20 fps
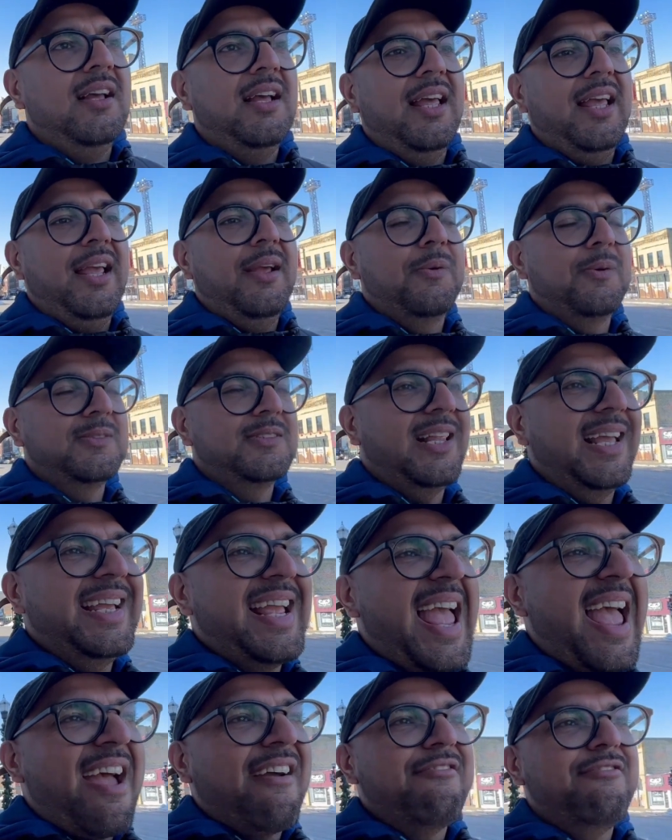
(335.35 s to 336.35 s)
It was like
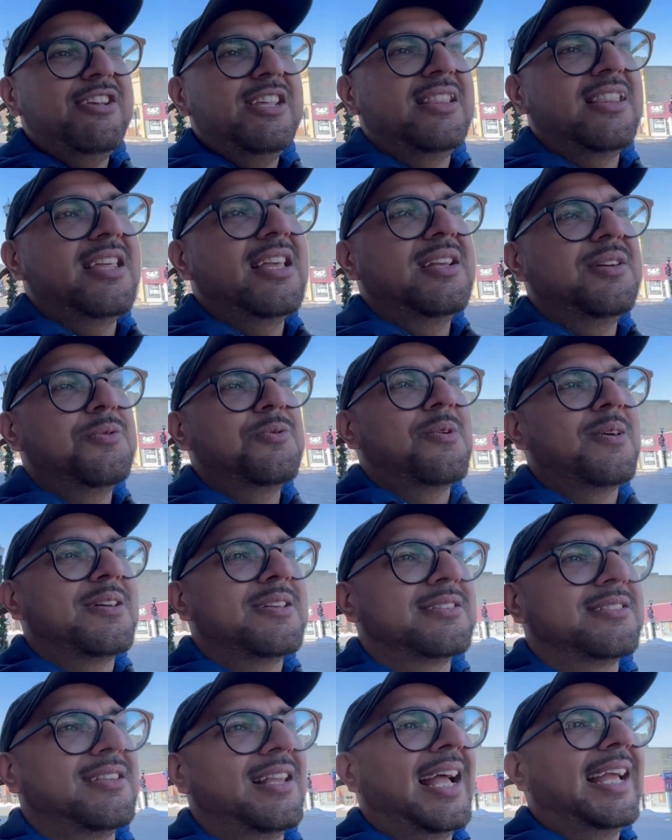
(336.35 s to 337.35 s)
everything
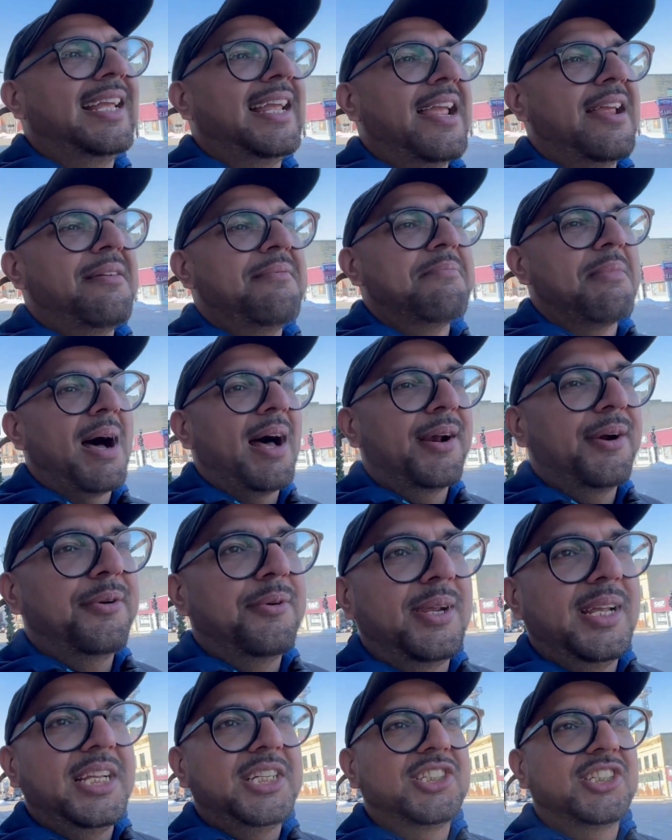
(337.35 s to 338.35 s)
was like in
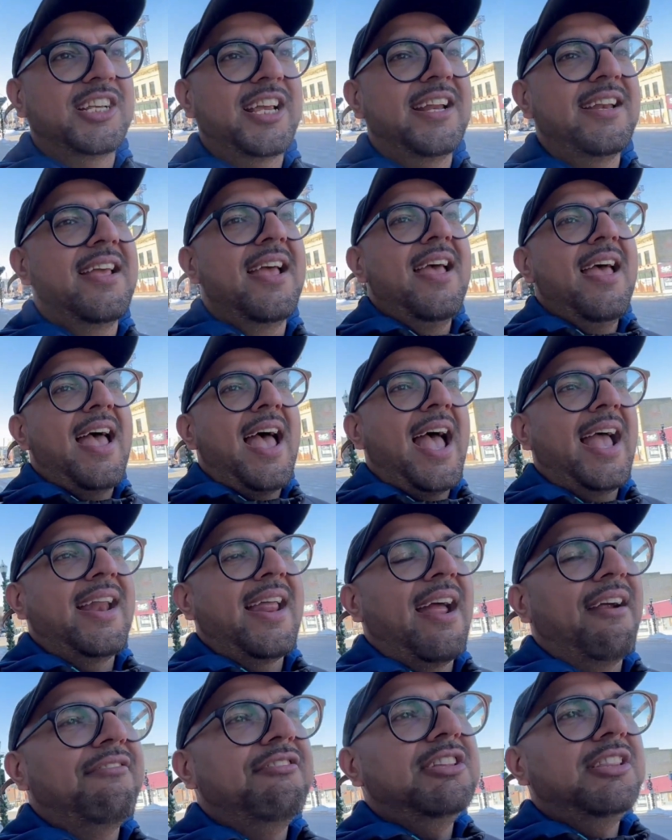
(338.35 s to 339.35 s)
moderation, and
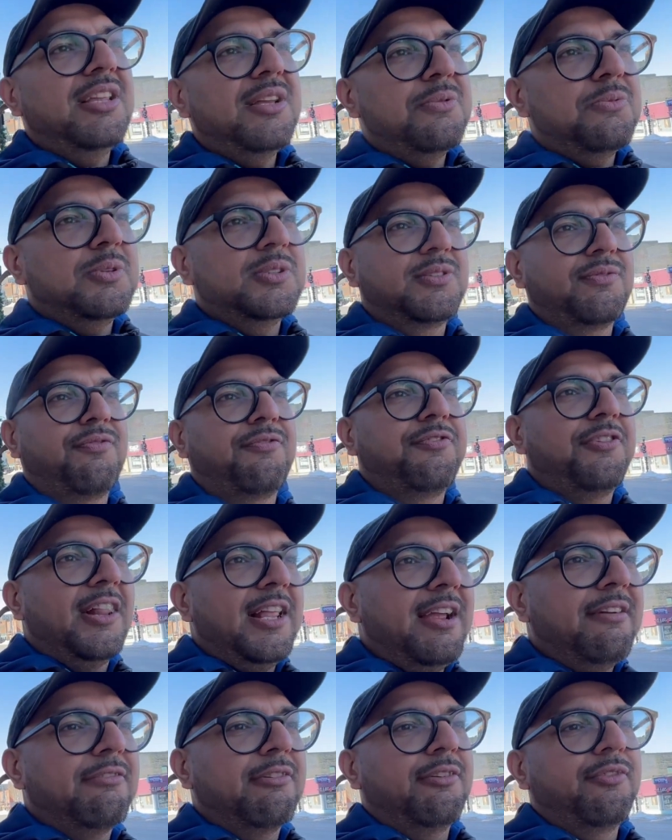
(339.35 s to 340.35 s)
everything was
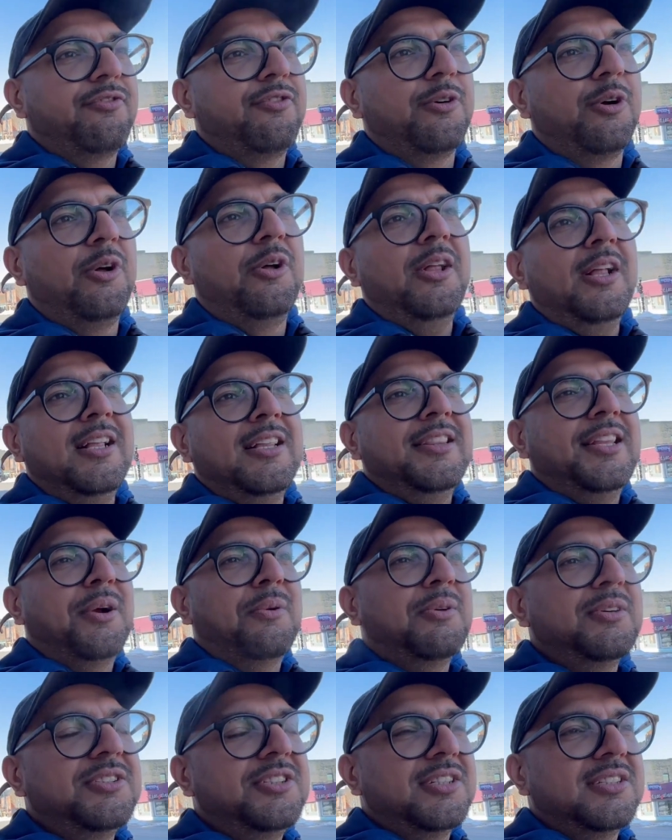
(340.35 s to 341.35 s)
flavorful. There
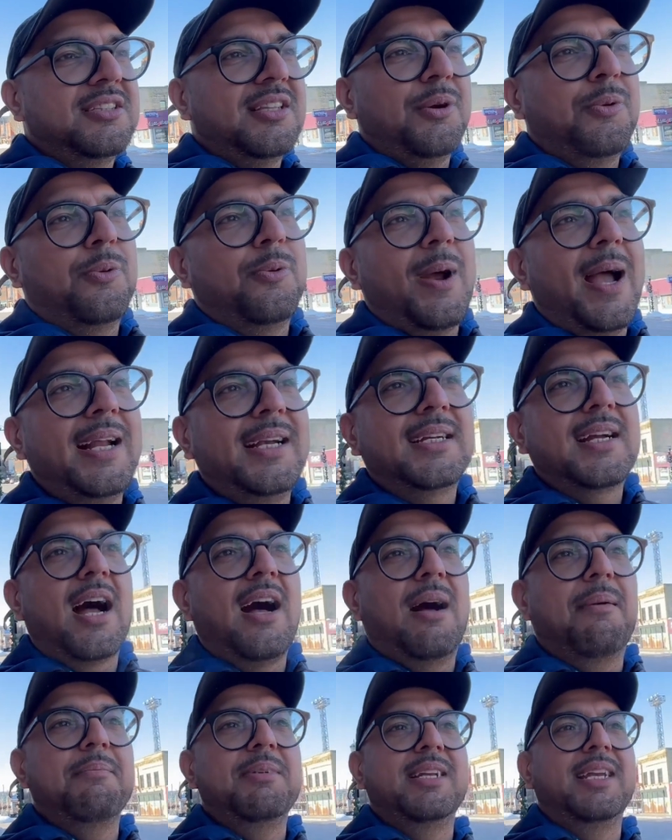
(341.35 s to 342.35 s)
was just the right
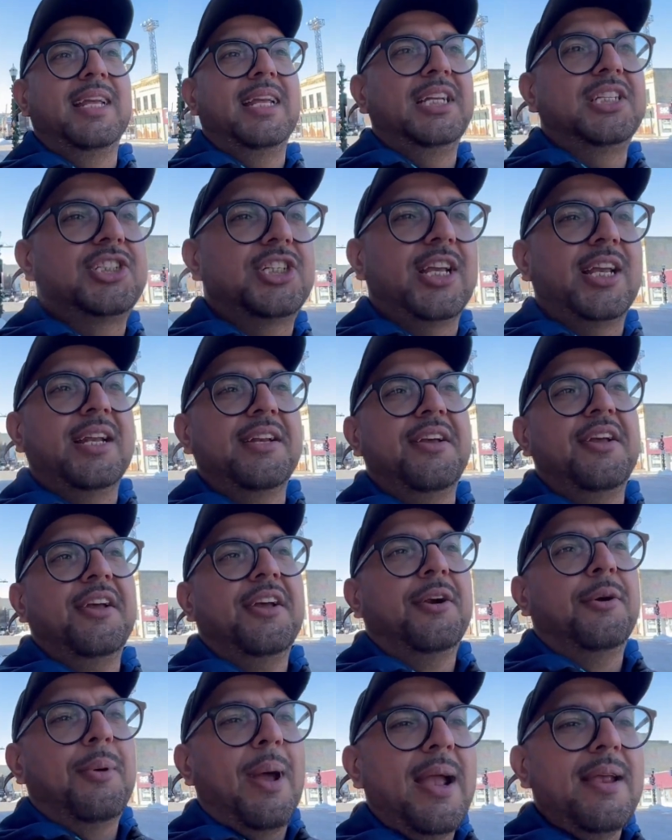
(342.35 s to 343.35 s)
combination,
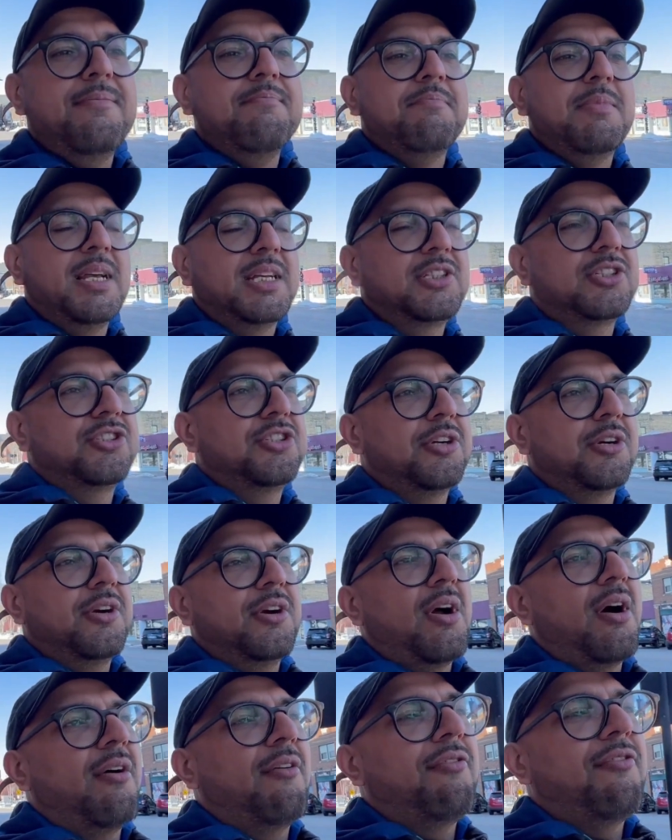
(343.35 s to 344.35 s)
right mixture
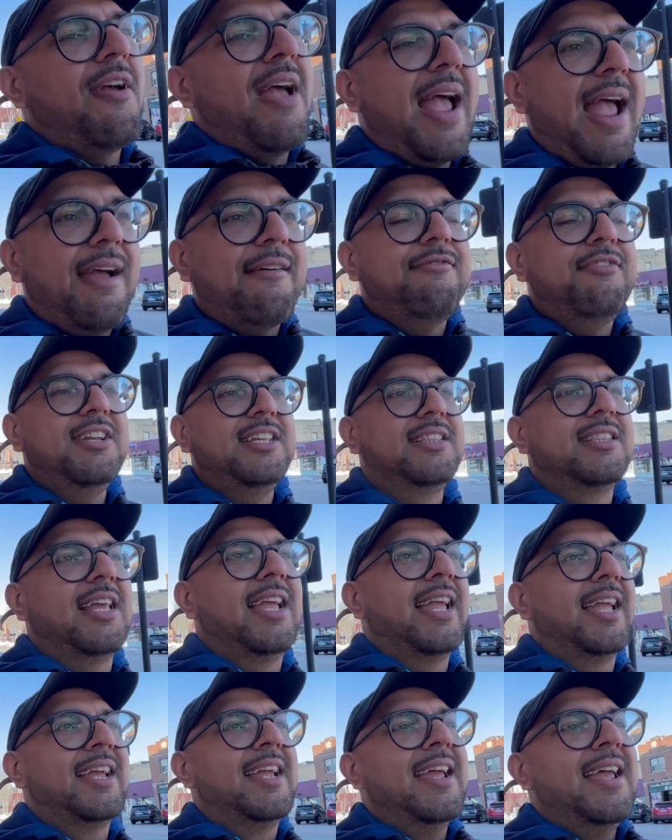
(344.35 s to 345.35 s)
of
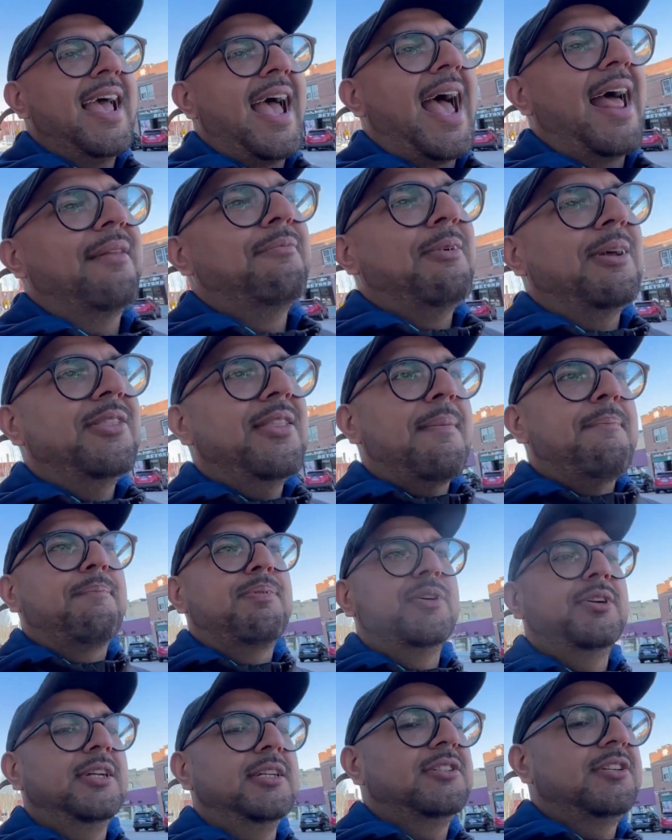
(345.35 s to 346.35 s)
everything, and when they
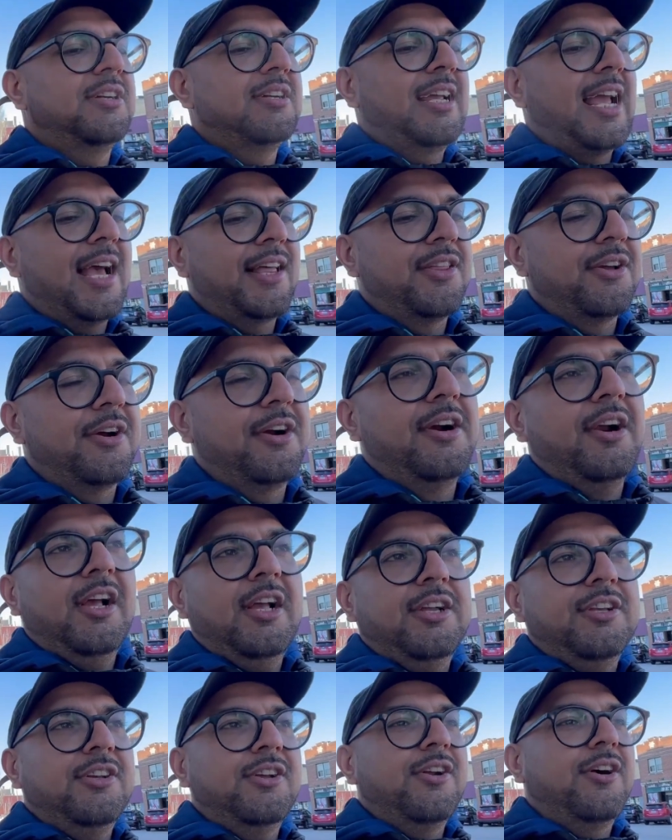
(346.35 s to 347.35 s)
put it together,
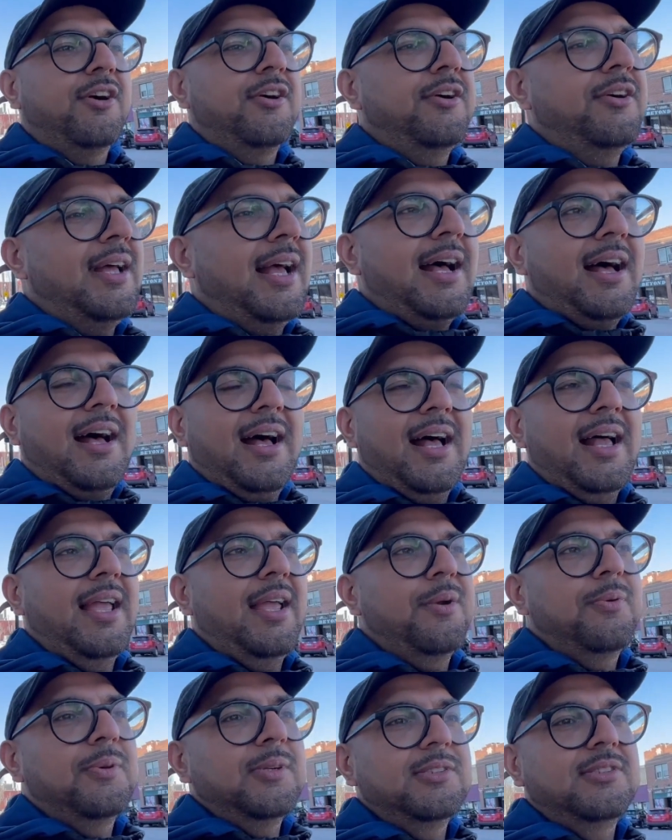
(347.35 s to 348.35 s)

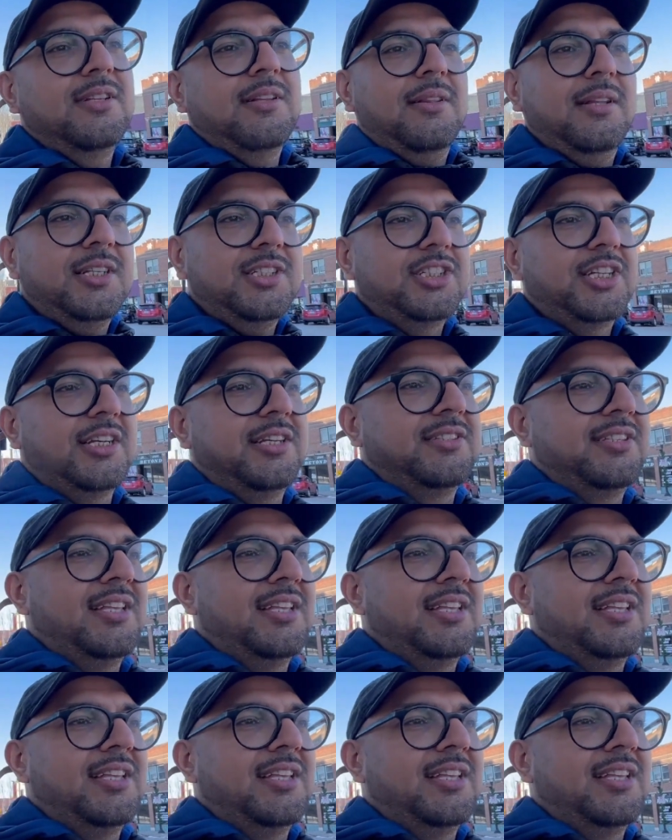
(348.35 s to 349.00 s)
it was delicious.